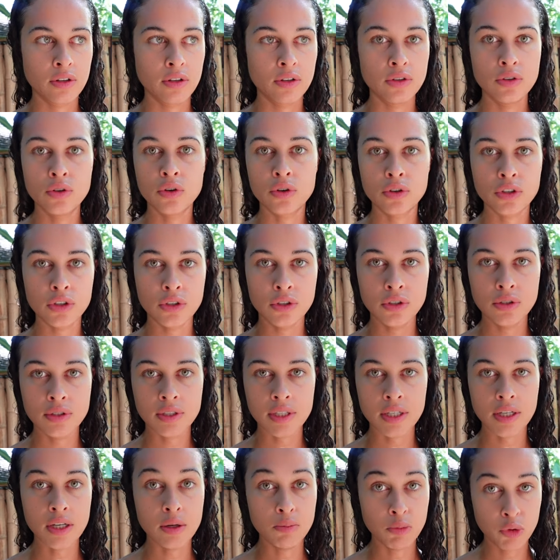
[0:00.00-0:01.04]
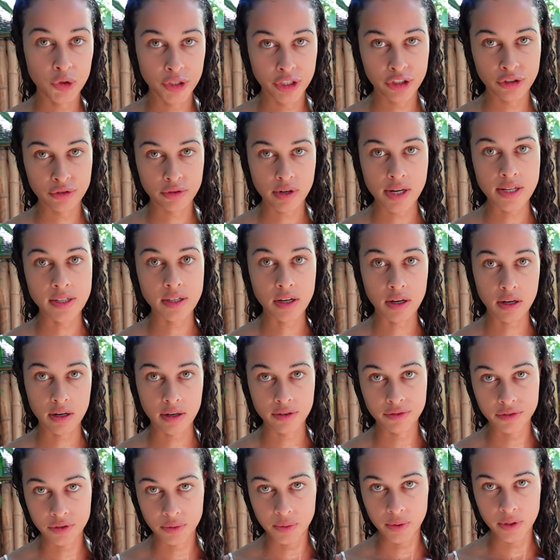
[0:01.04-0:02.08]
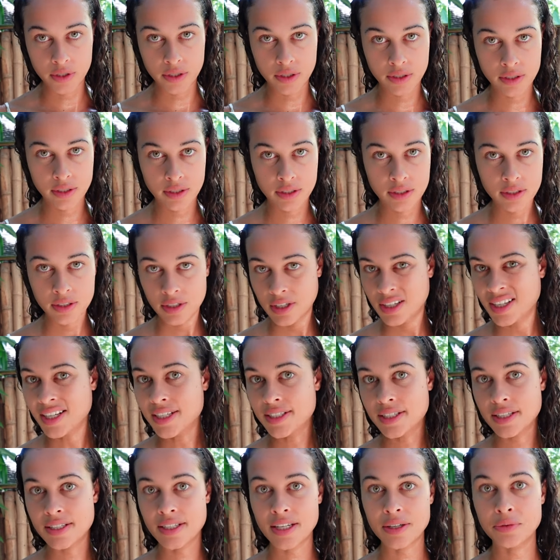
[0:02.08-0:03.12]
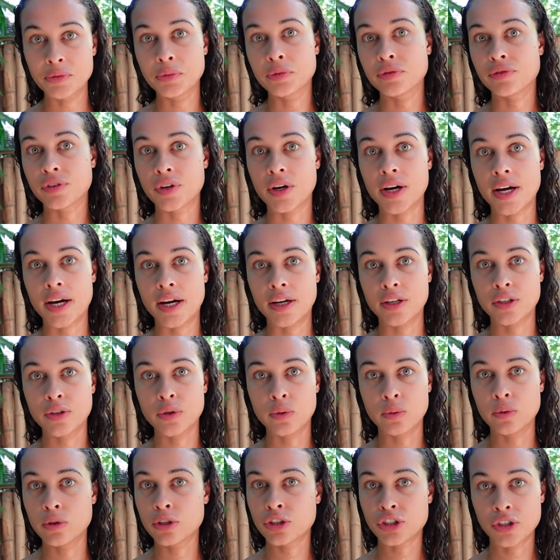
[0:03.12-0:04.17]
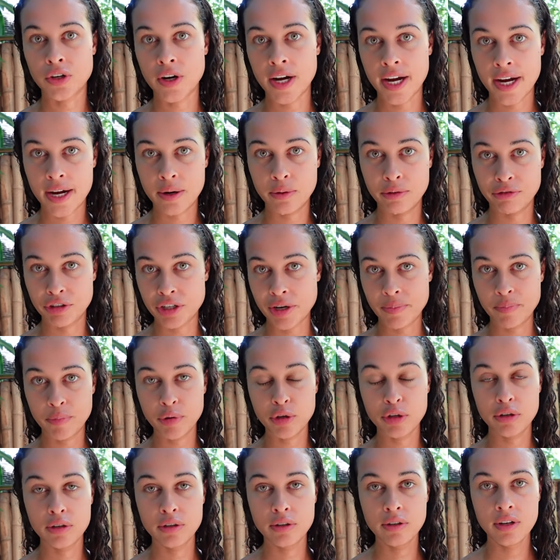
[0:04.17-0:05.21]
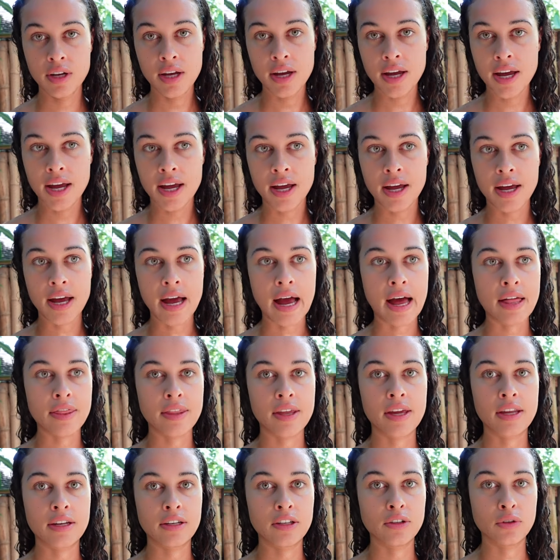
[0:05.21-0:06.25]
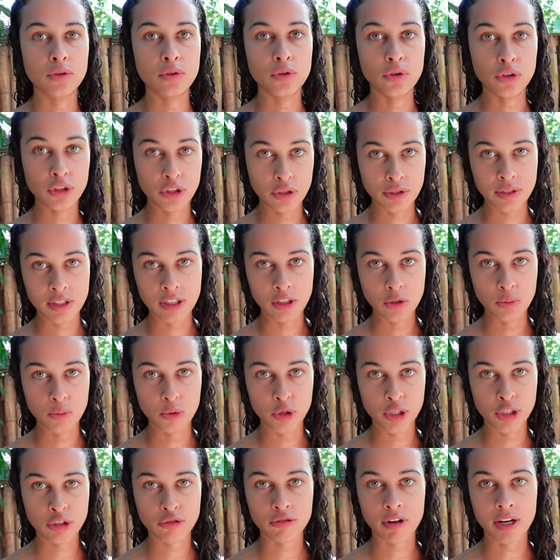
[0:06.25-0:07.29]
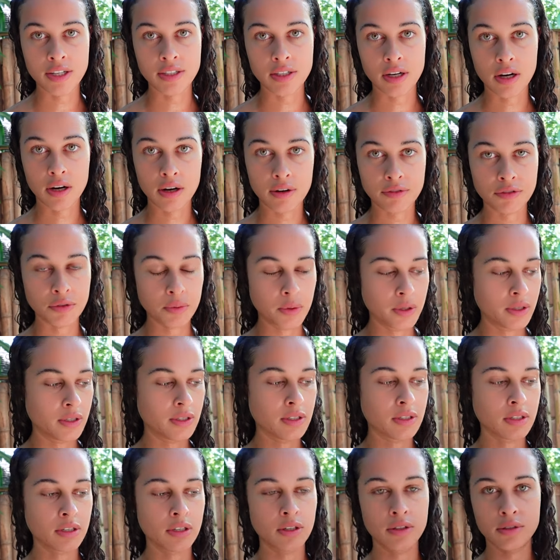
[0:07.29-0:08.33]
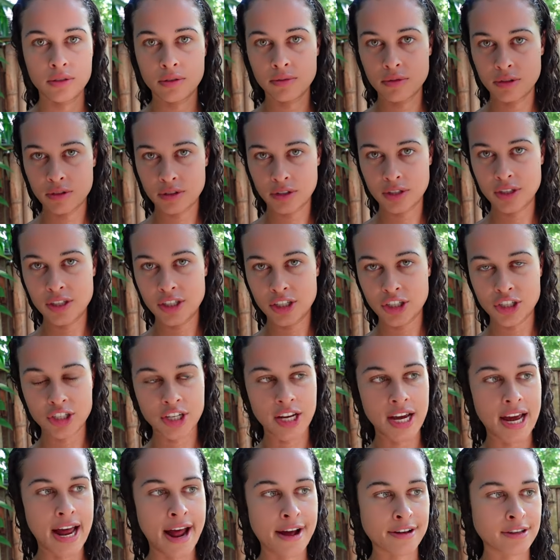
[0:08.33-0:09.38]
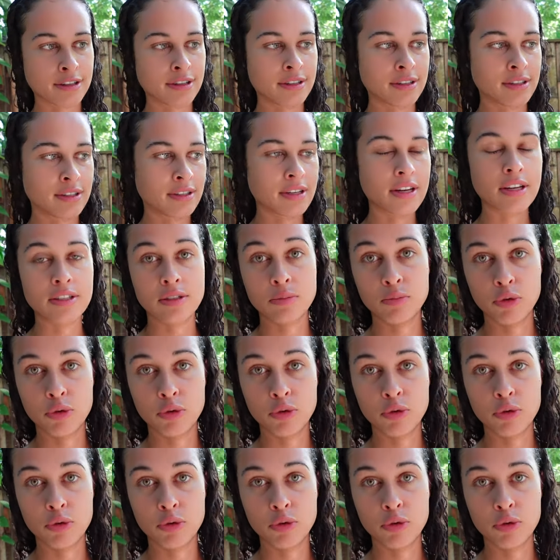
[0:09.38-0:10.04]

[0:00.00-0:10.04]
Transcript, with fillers: not using a moisturizer afterwards. It's the same with your hair. You'll wash your hair with shampoo and then you're not using your moisturizer afterwards so conditioner acts as a